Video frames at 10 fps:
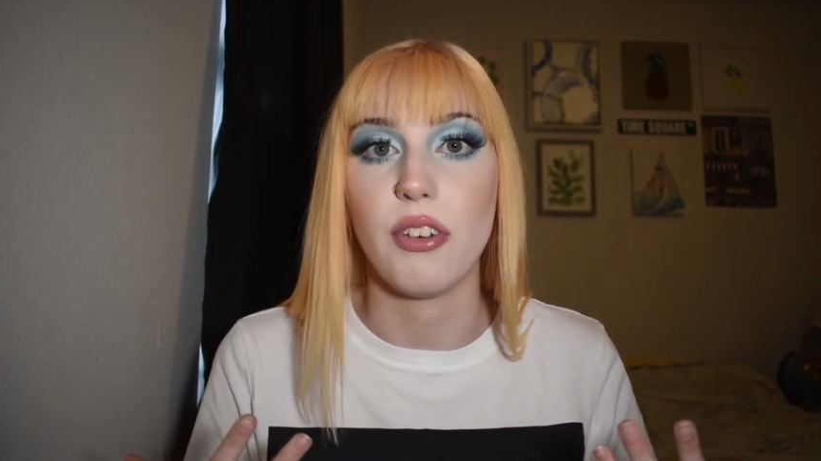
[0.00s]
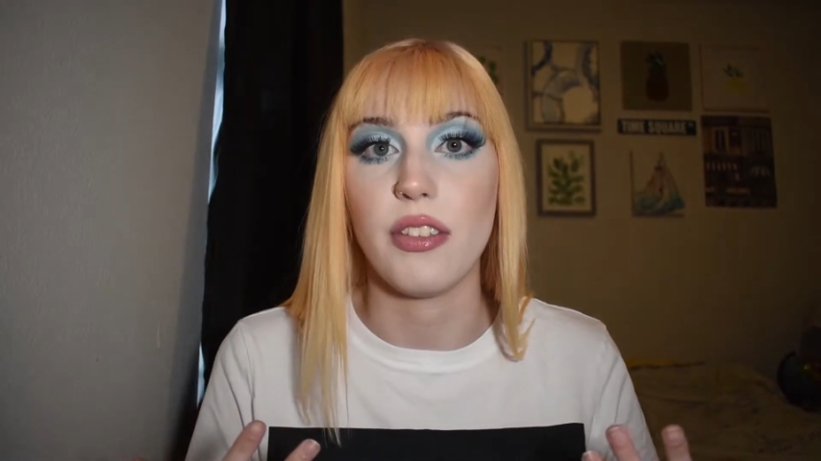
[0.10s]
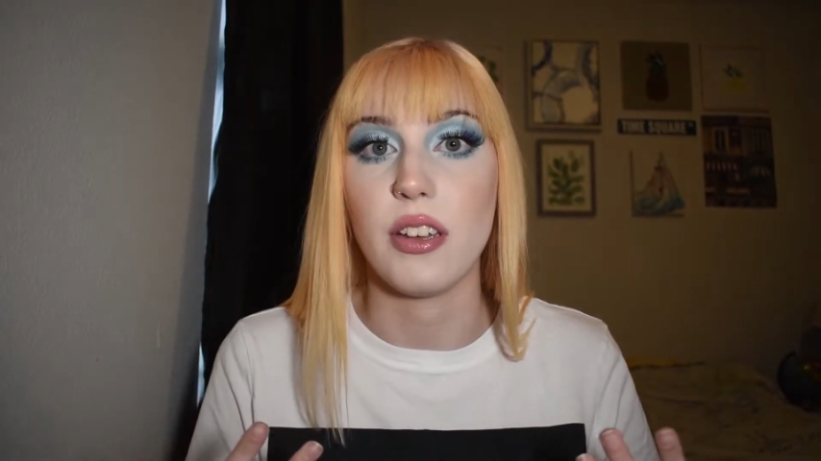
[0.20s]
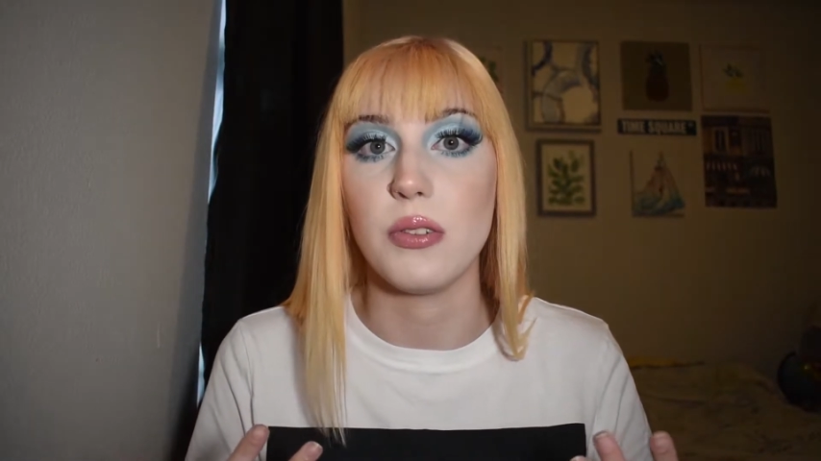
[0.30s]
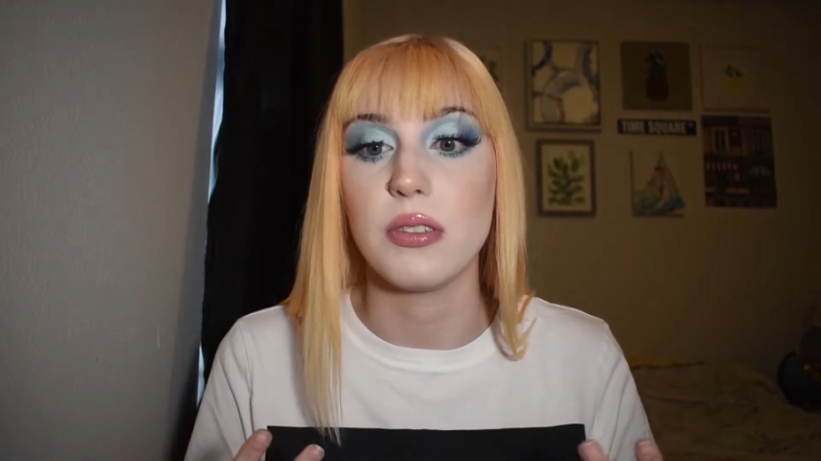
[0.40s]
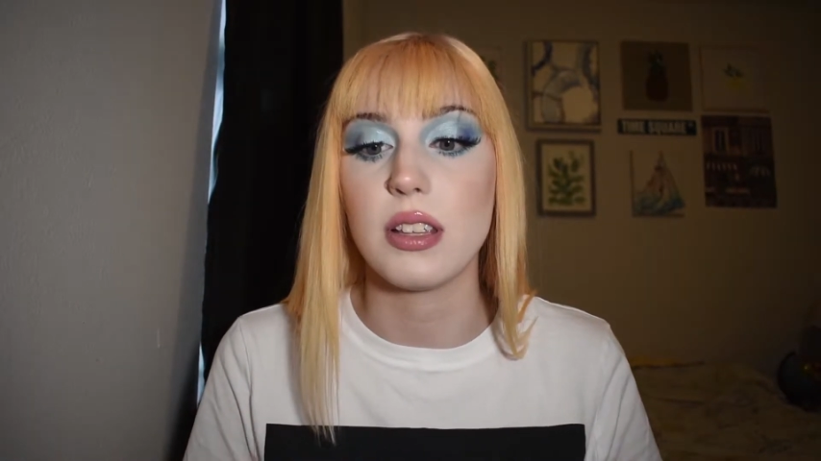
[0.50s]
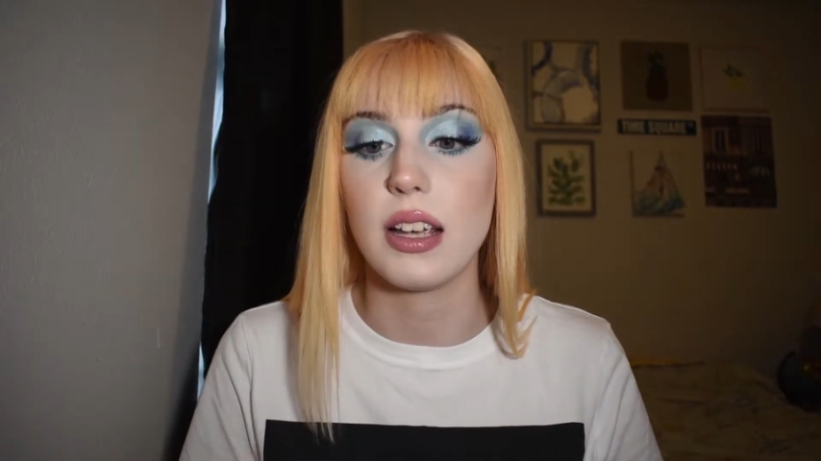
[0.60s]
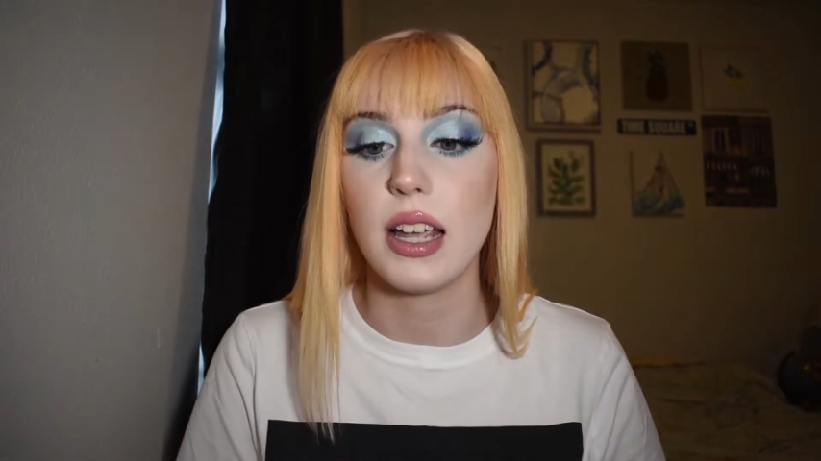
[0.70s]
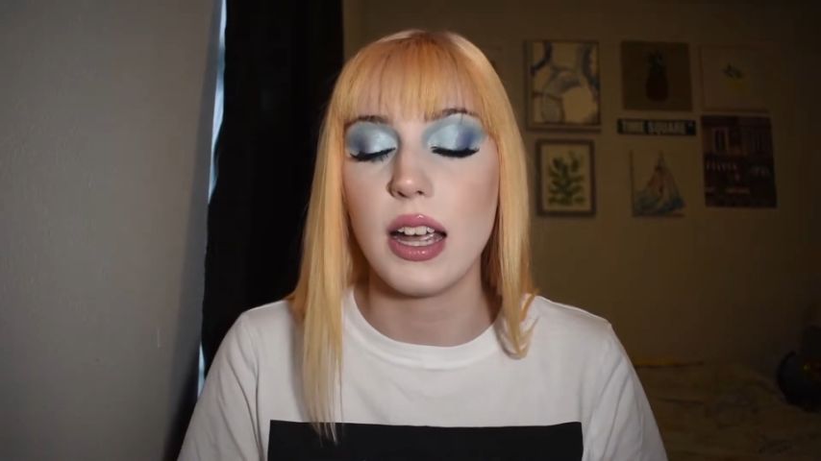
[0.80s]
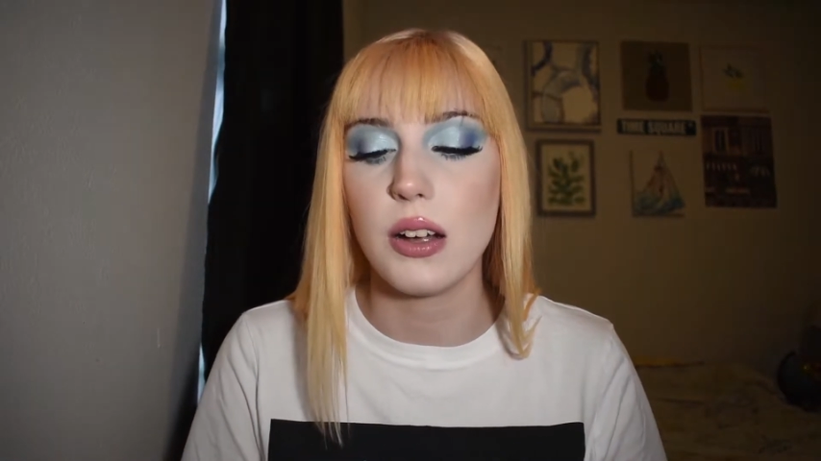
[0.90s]
on those
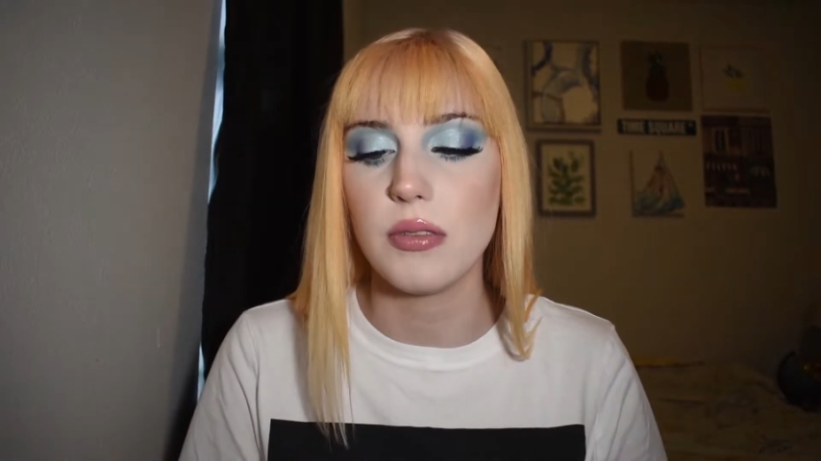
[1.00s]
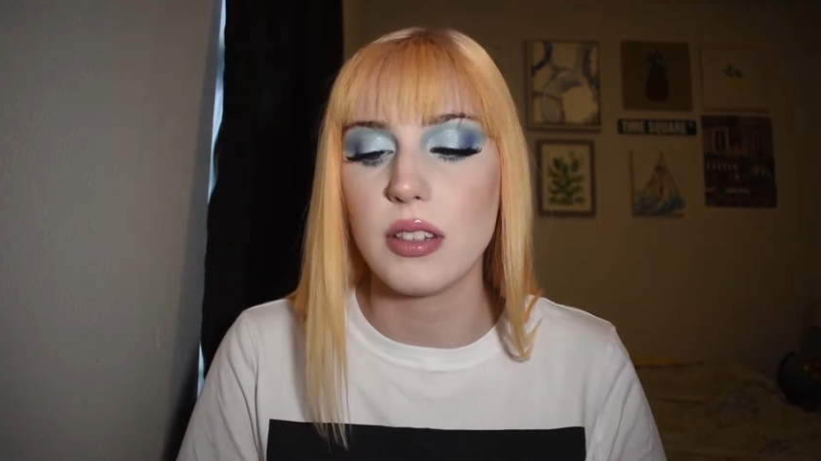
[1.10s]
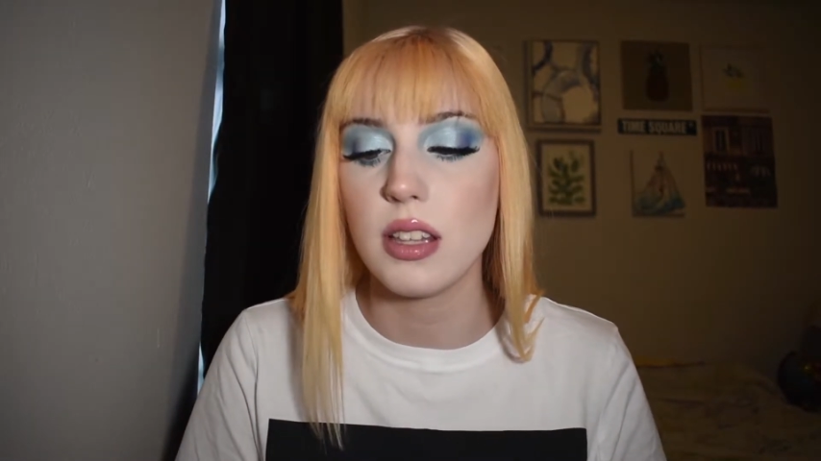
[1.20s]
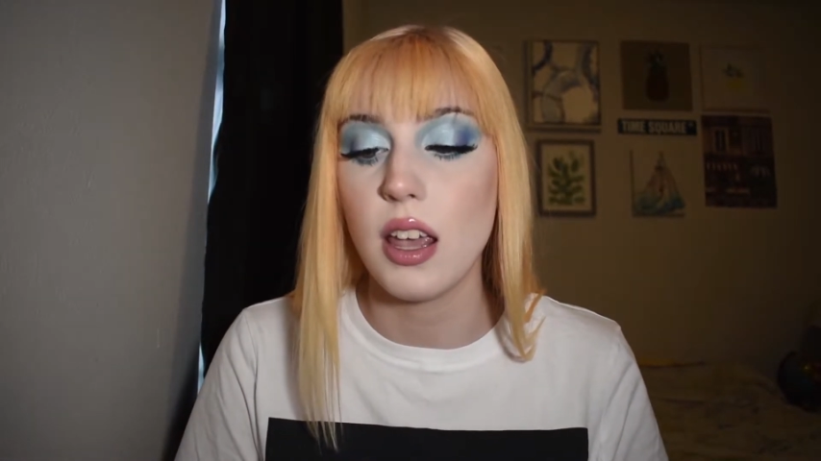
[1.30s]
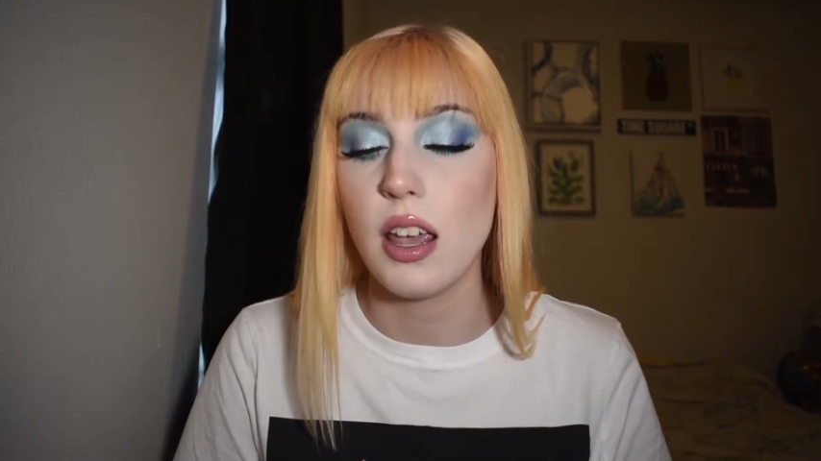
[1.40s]
accounts.